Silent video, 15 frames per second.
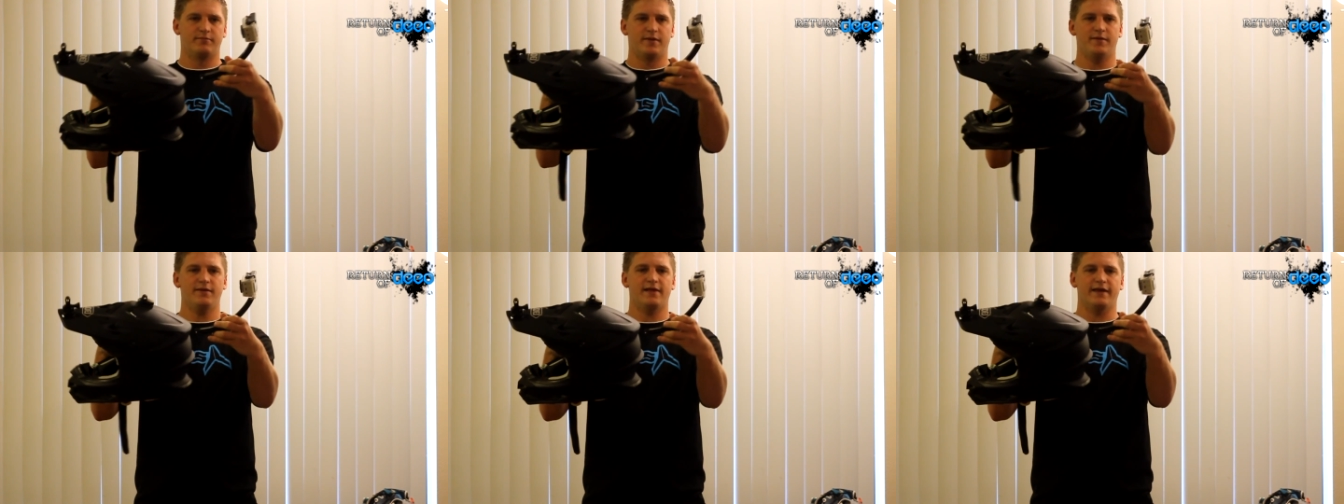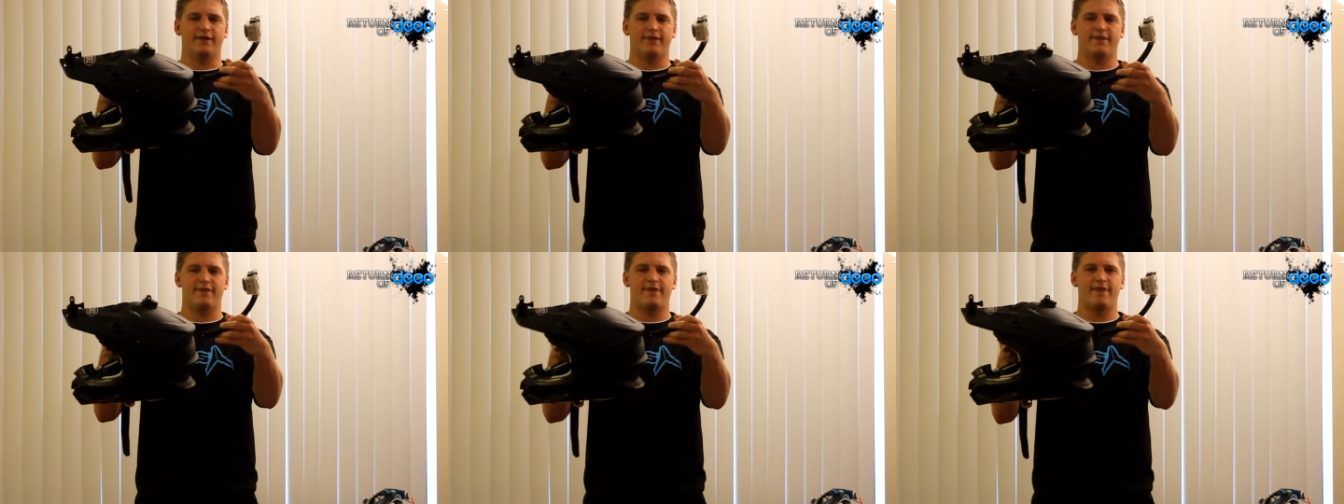maybe like
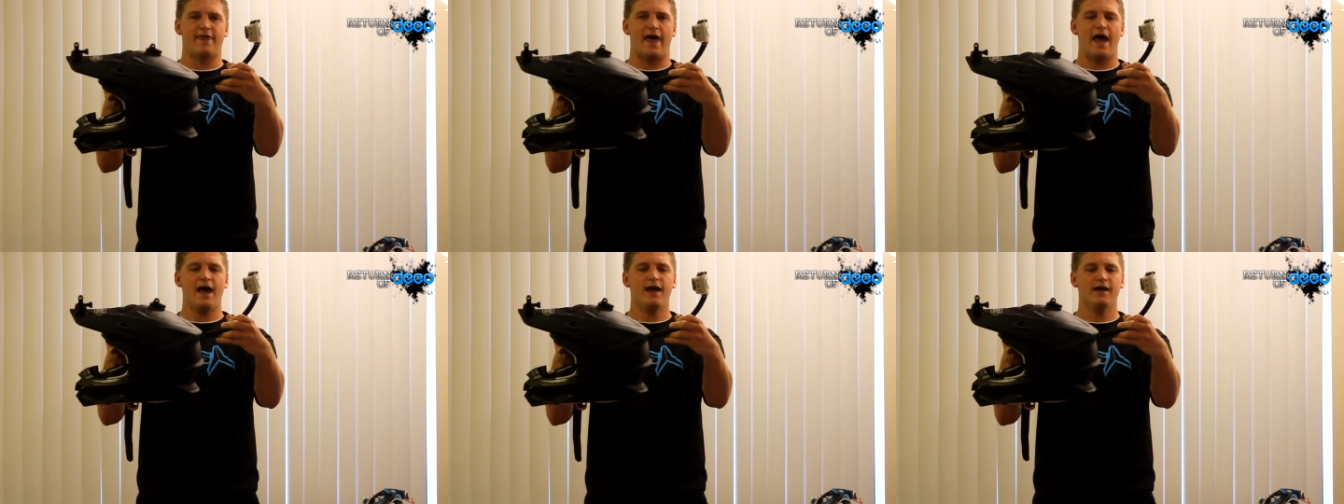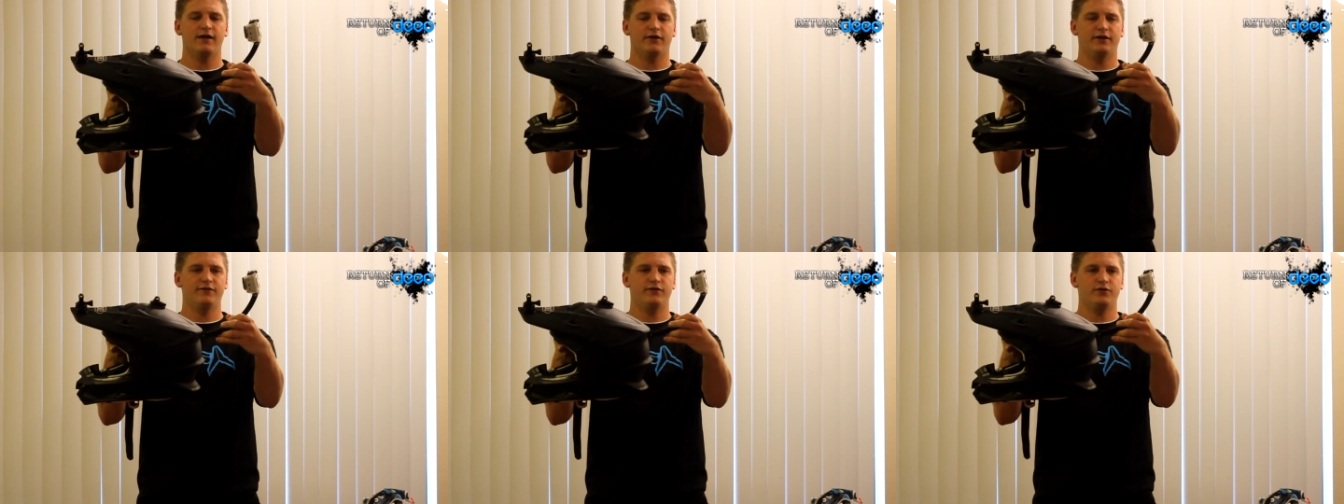
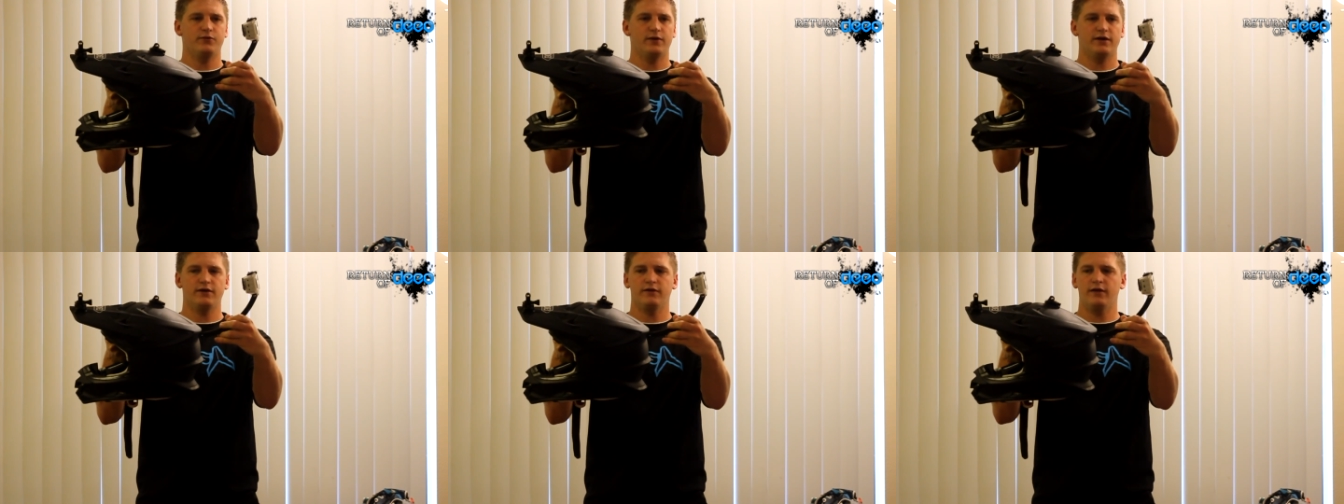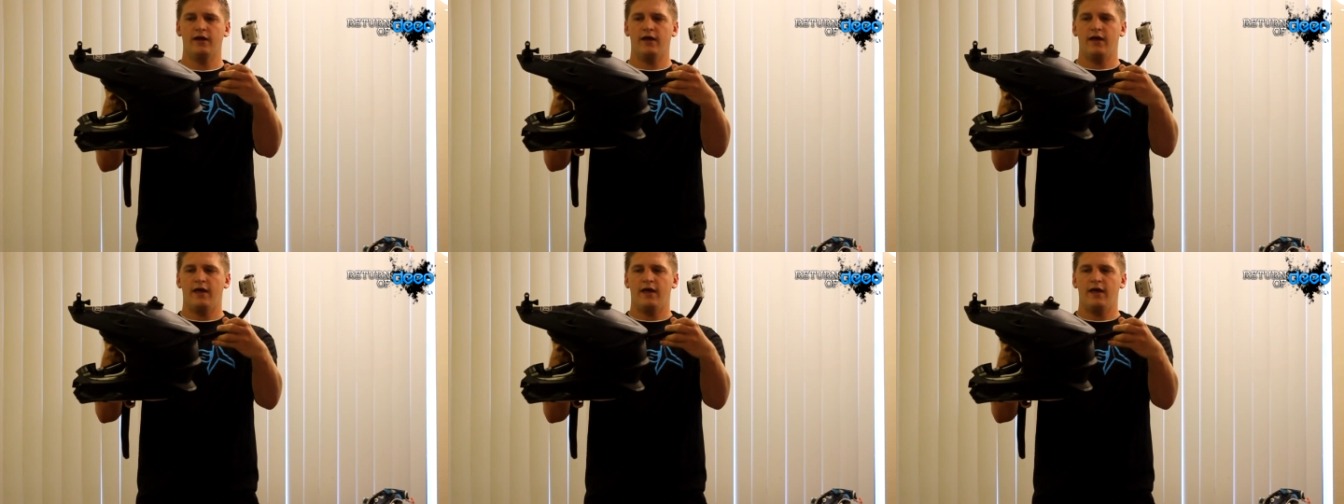that, if you will,